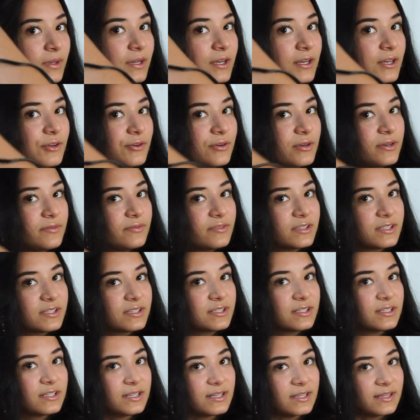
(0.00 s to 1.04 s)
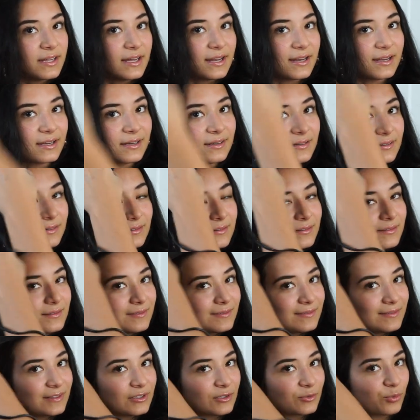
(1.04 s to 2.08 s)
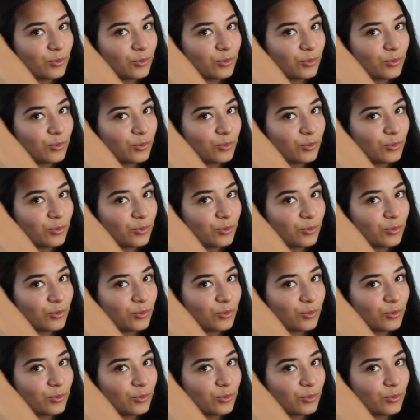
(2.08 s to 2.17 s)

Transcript: You could even see that it's